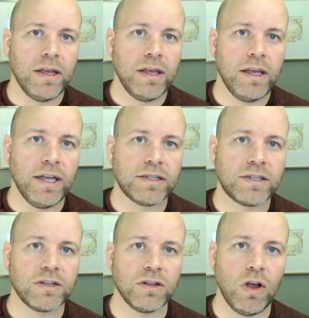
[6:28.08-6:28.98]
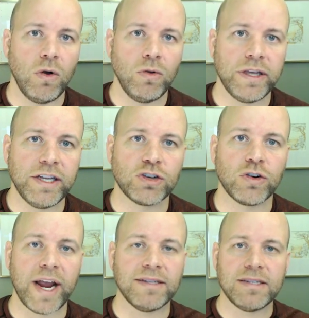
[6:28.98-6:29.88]
it's slowly
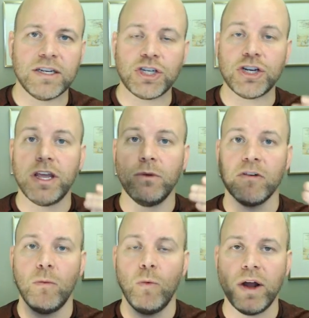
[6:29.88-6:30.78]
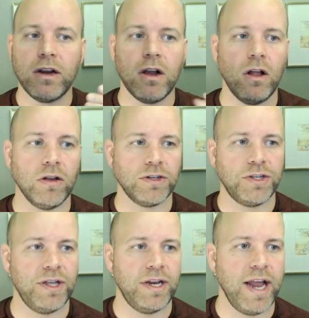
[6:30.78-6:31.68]
transitioning from one color to
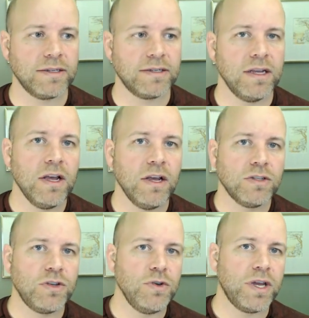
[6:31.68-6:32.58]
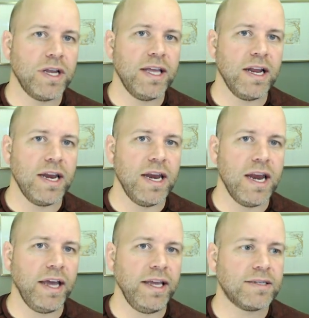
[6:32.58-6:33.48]
the next. So you can get a
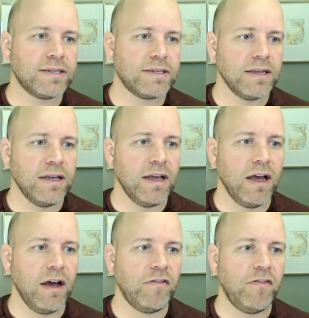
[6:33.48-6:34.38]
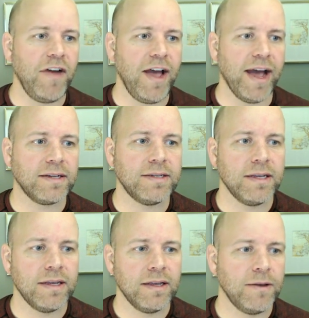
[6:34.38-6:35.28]
nice effect
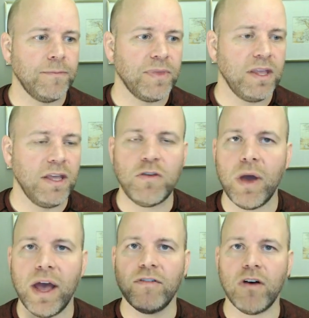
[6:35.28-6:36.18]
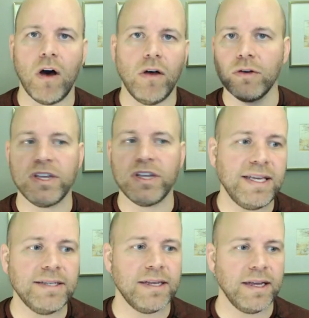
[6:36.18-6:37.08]
if you have other
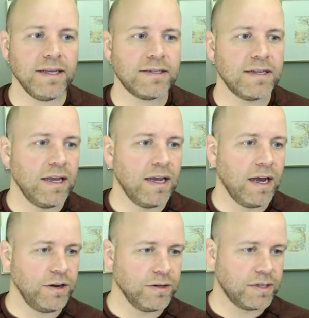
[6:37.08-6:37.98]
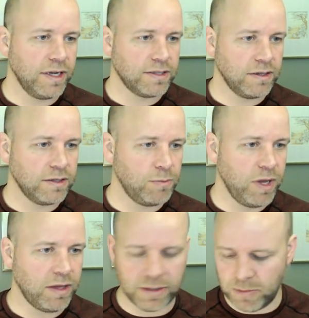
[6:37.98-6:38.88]
easings on your site. So let's
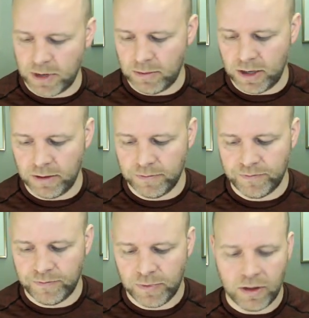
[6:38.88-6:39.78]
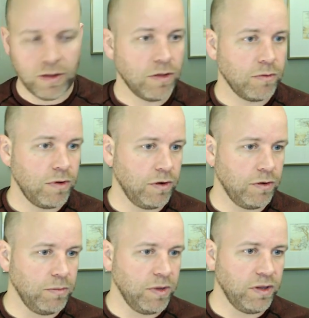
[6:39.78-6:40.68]
make this maybe
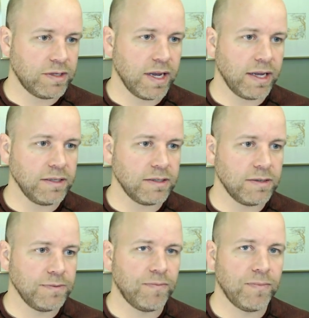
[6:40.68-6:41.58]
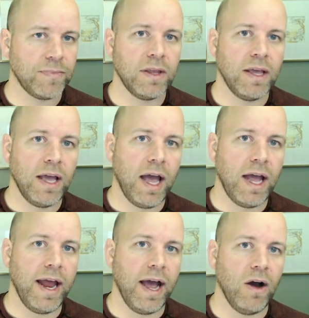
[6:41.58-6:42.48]
300 milliseconds. And
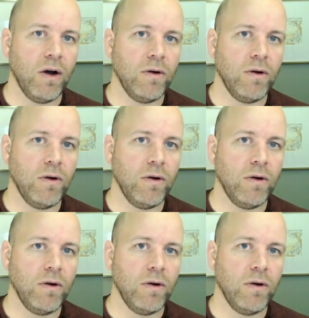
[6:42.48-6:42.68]
now